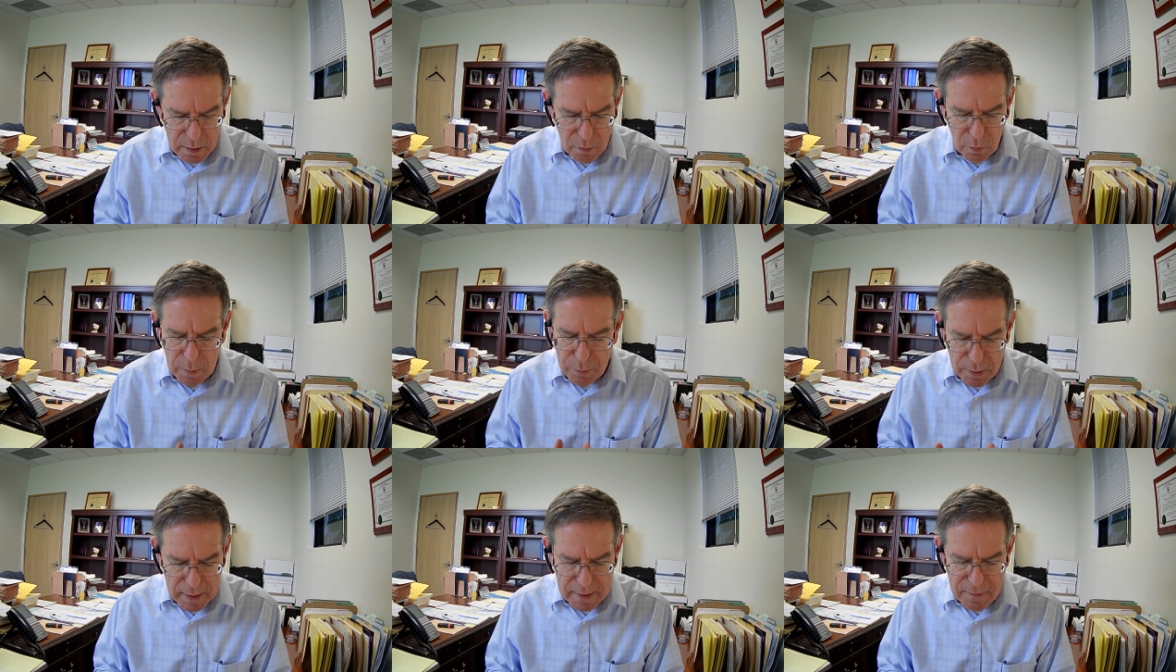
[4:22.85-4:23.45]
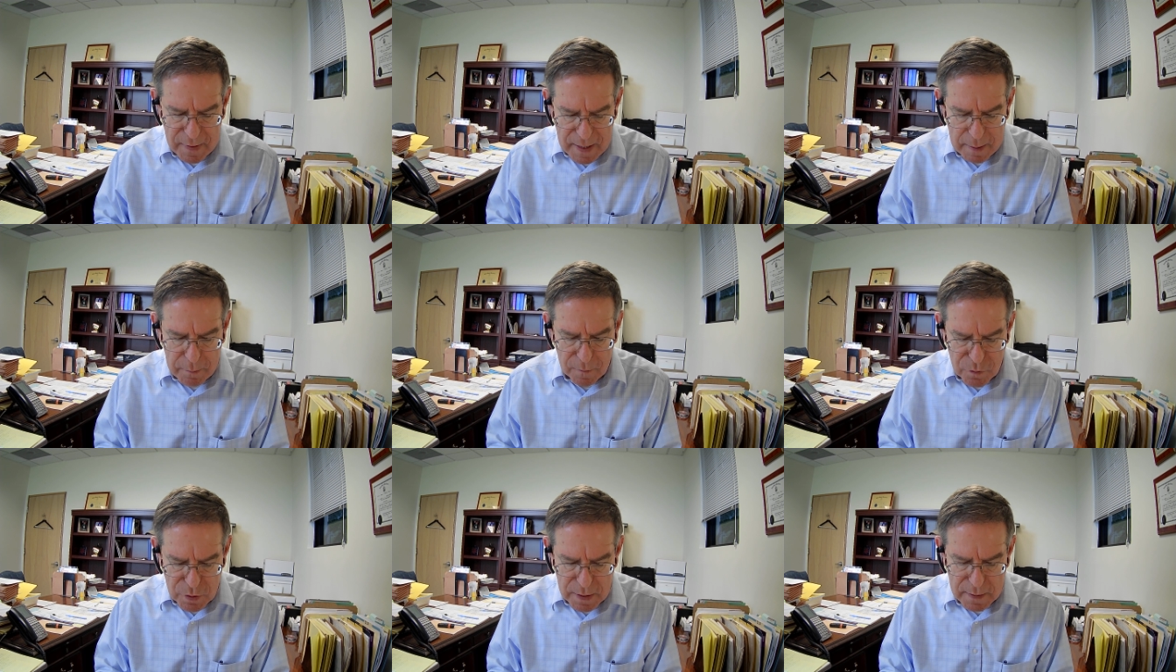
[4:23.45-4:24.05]
We pray in the name
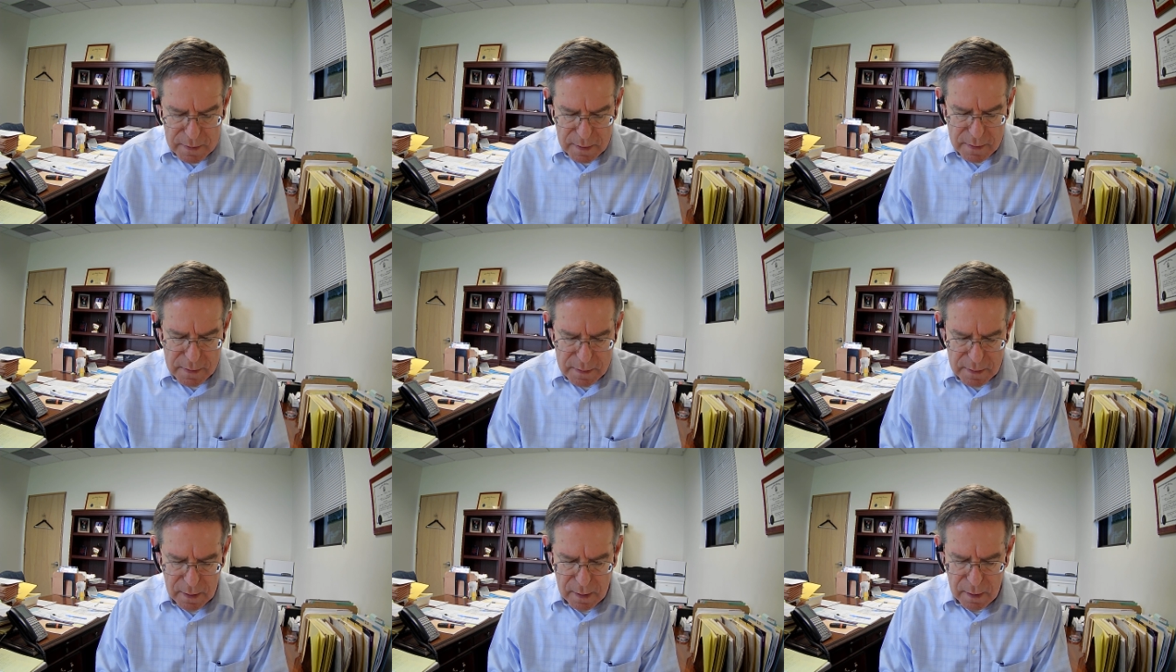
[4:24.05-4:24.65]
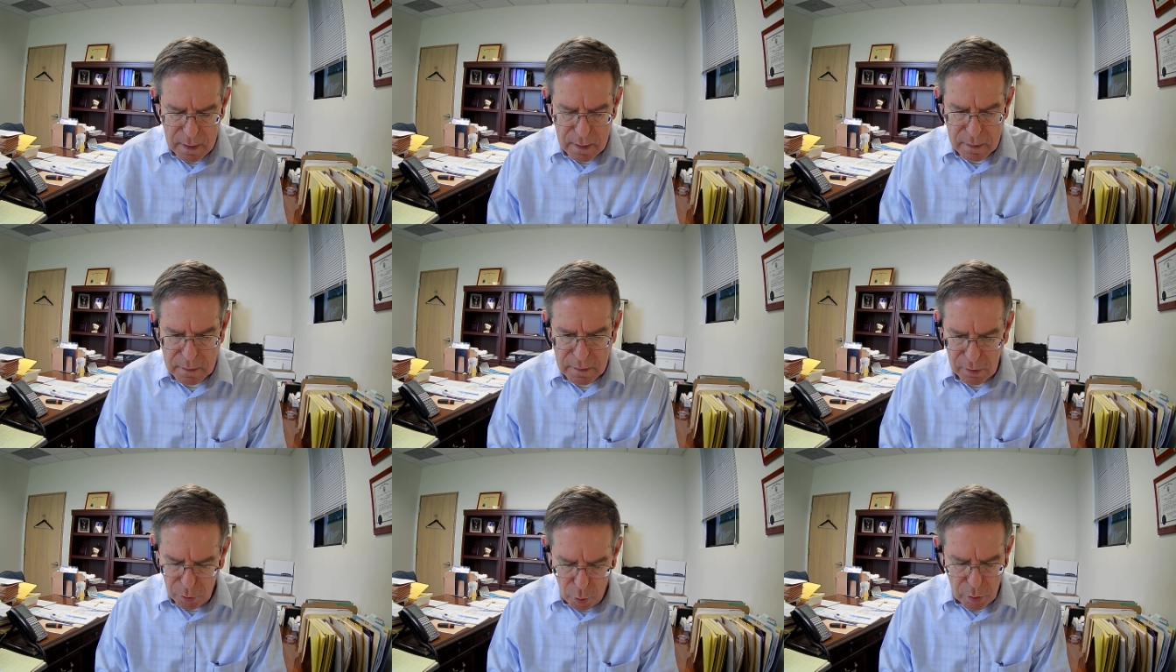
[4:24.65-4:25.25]
of Jesus
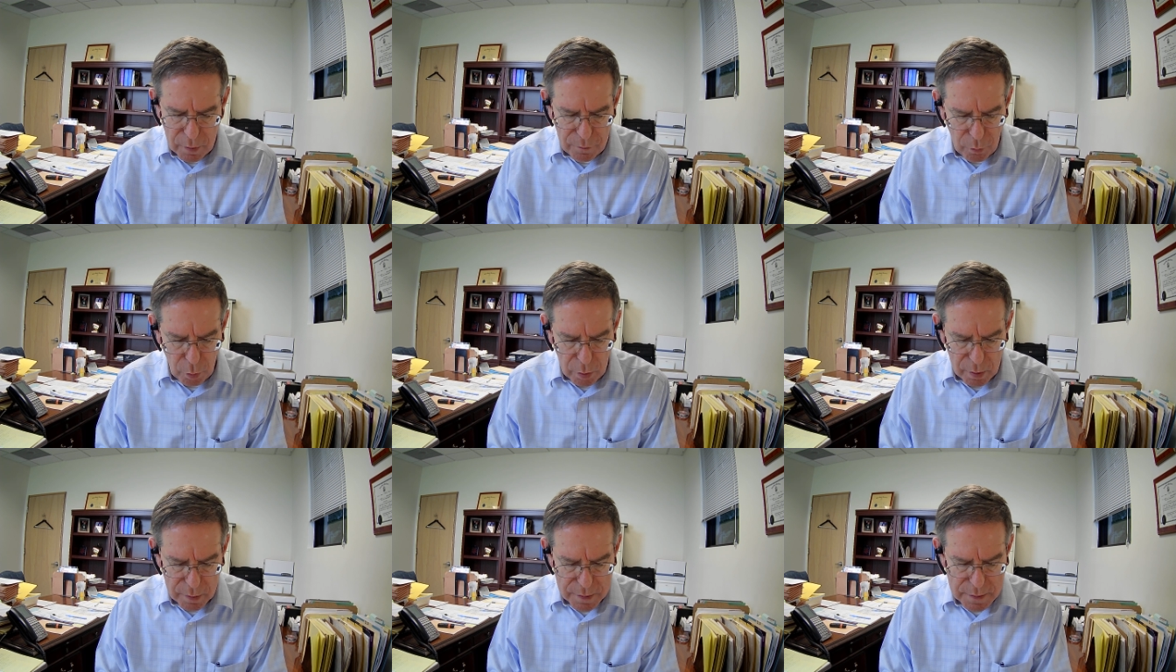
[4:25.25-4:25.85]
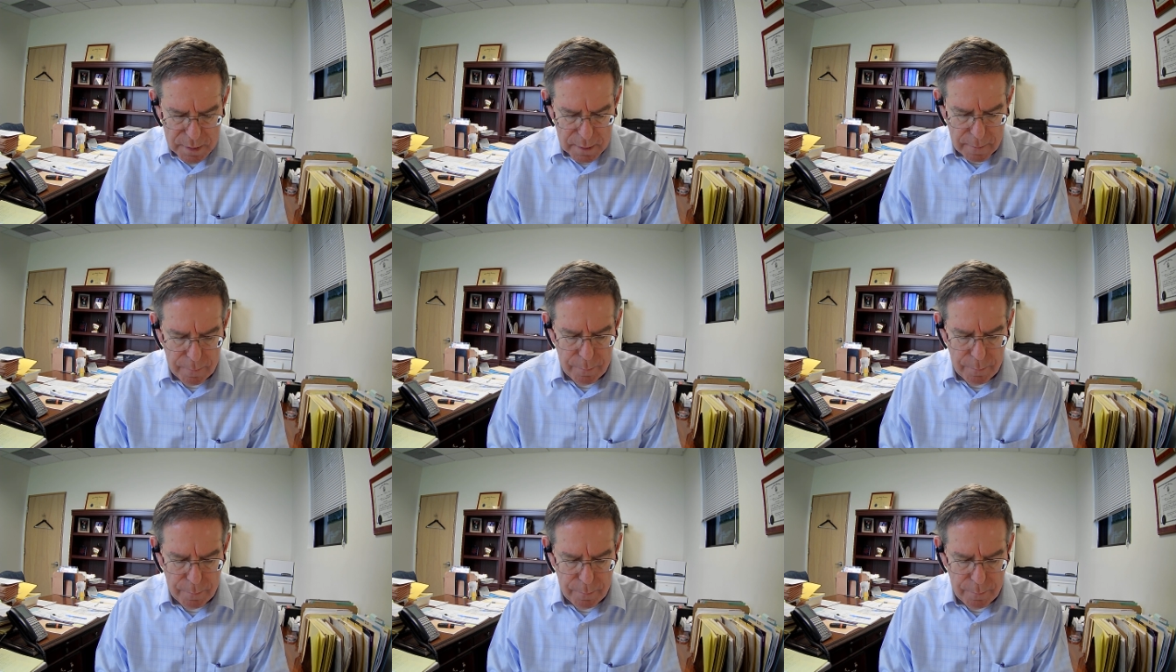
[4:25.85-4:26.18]
the Lord of Lords.